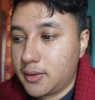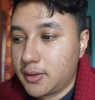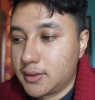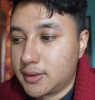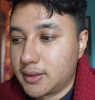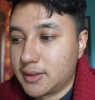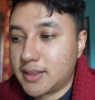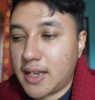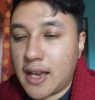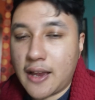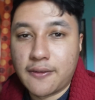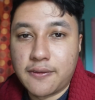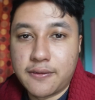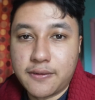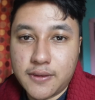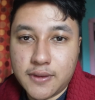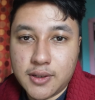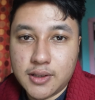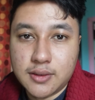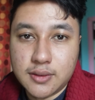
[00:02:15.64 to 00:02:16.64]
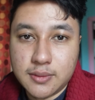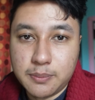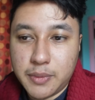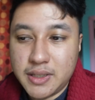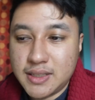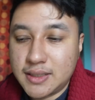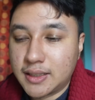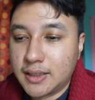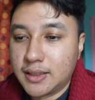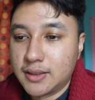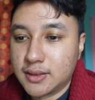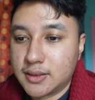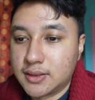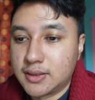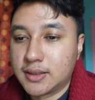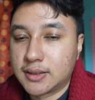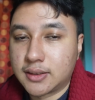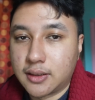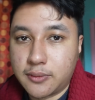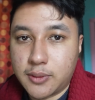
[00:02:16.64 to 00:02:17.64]
since I've basically just
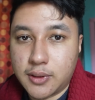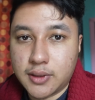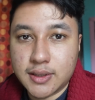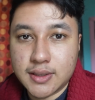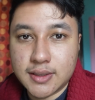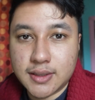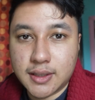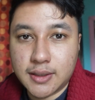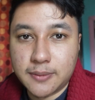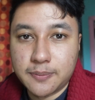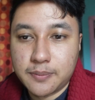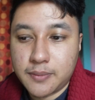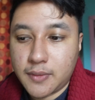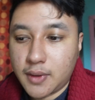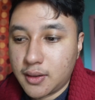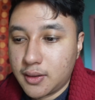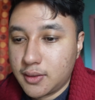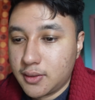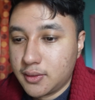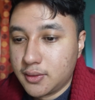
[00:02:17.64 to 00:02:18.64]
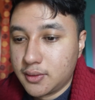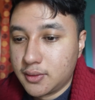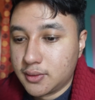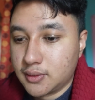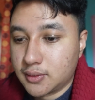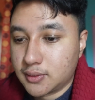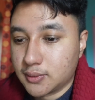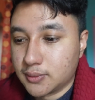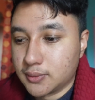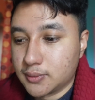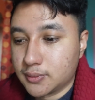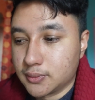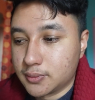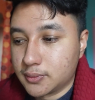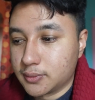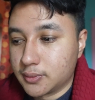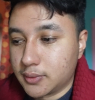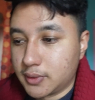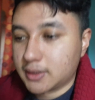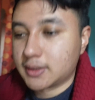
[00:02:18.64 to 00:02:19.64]
discovered this thing.
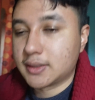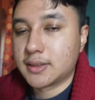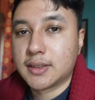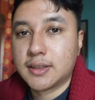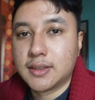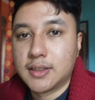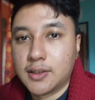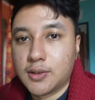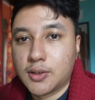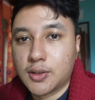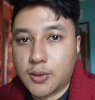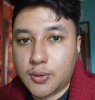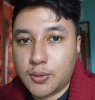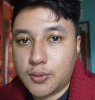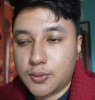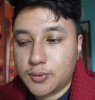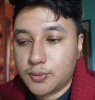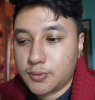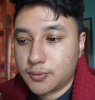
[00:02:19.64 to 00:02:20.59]
So yes, there you go.